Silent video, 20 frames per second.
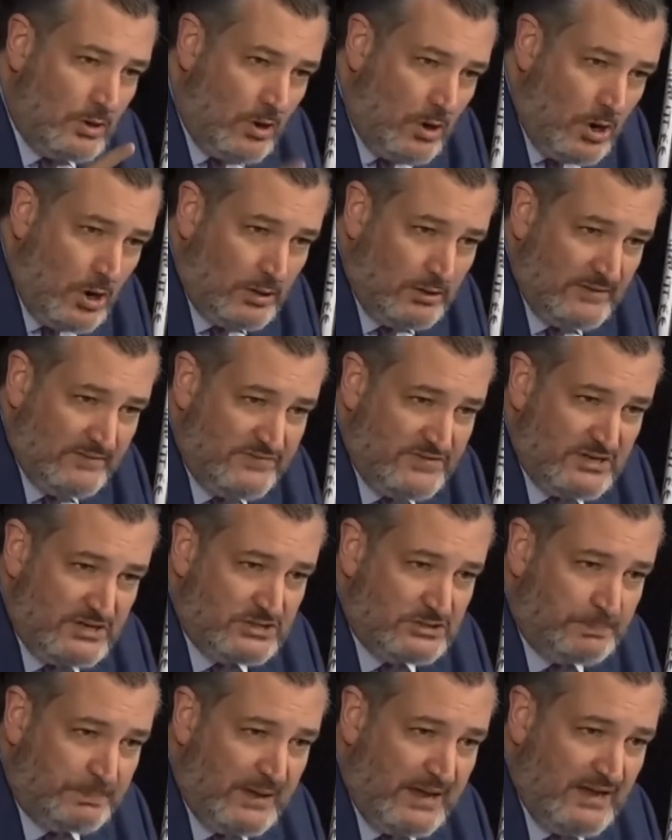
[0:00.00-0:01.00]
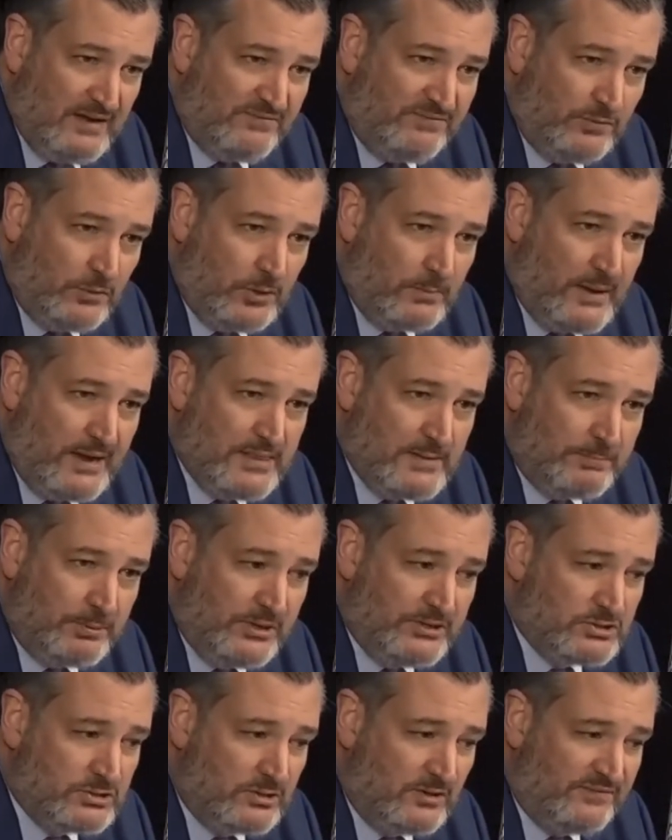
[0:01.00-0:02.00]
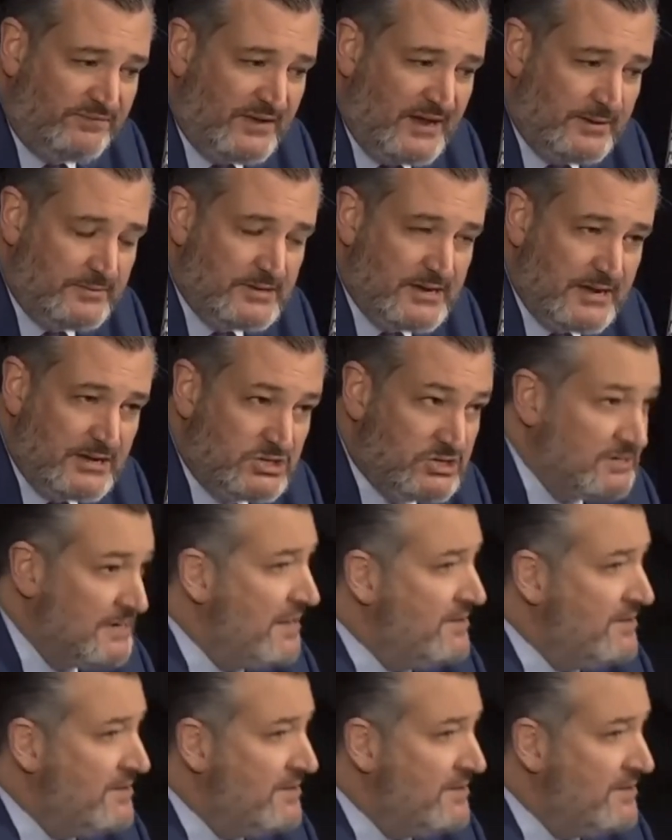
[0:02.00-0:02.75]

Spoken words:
All of this paid for by the Pritzker Foundation.